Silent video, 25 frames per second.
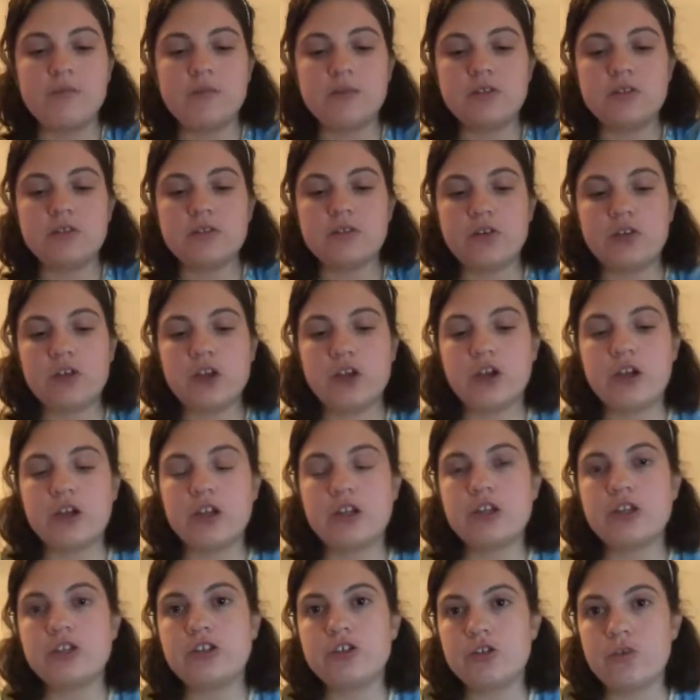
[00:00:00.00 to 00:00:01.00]
So you're going
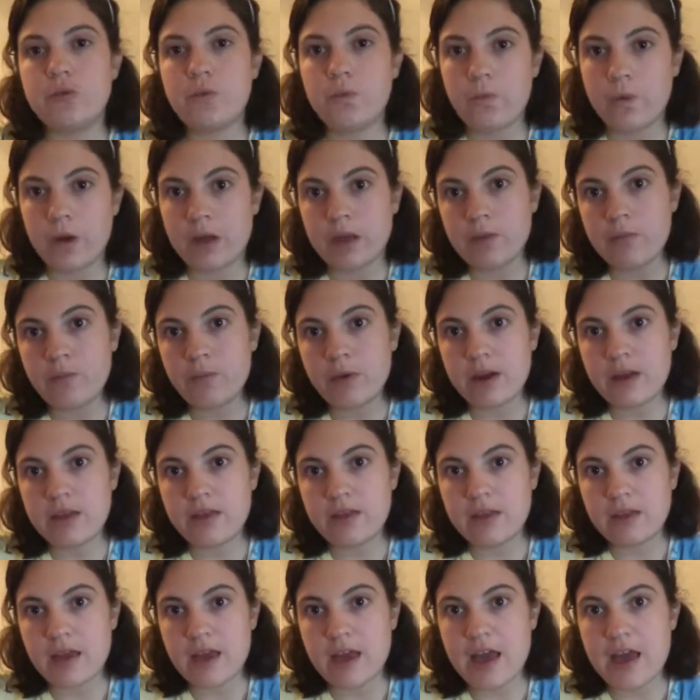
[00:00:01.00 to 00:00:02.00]
to do 1
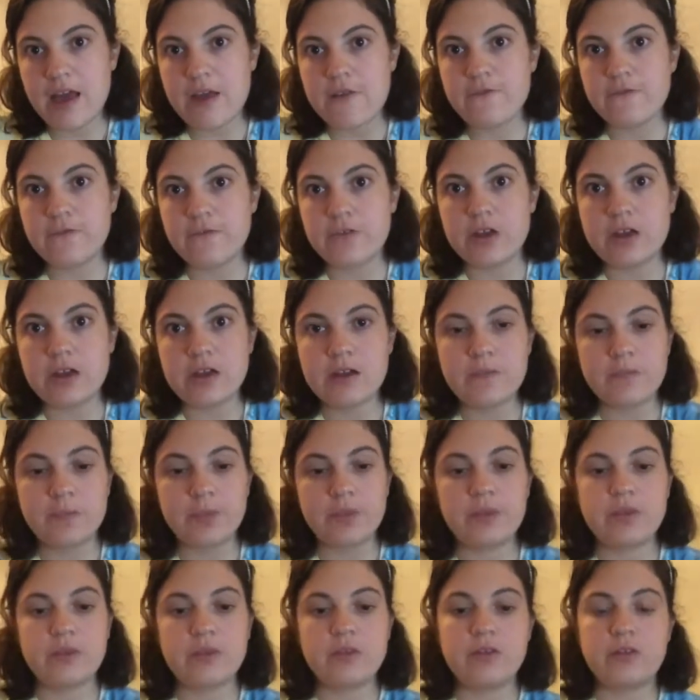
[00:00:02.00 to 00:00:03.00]
breath every
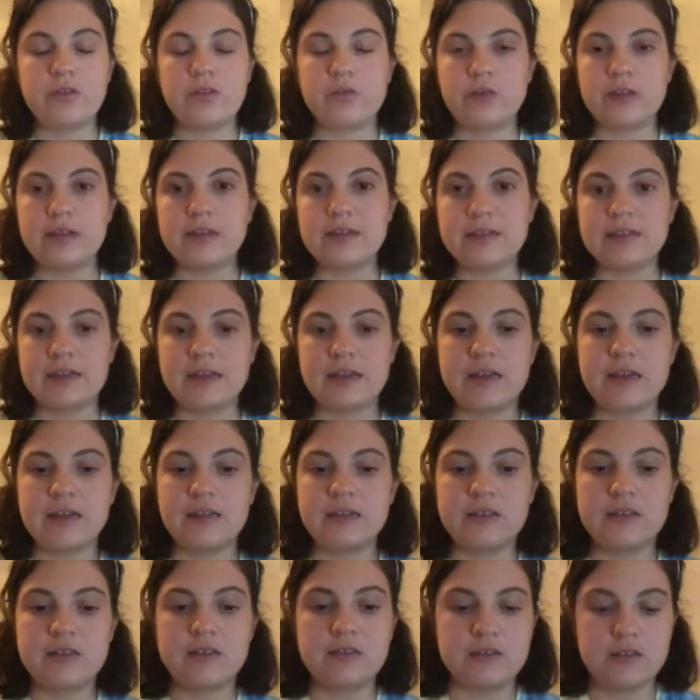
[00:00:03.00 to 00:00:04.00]
3
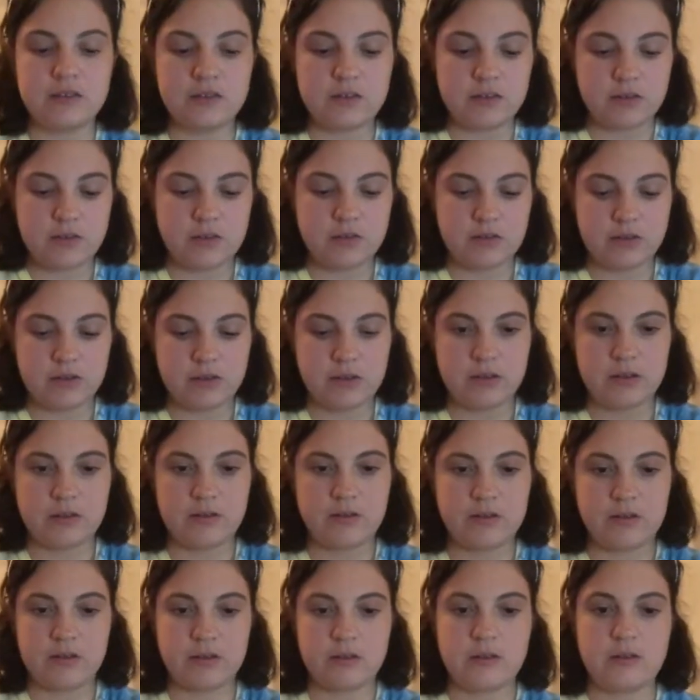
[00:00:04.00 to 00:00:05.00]
seconds. So
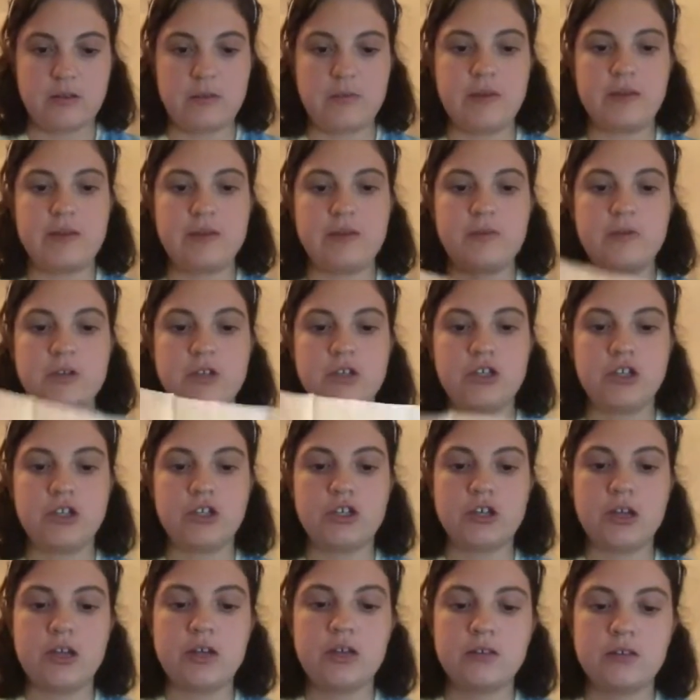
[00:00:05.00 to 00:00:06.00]
let me
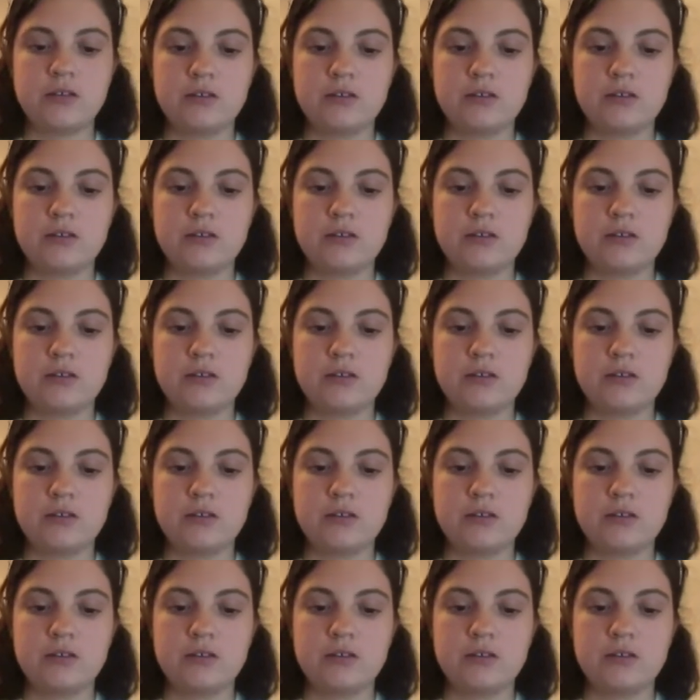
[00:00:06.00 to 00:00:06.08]
demonstrate.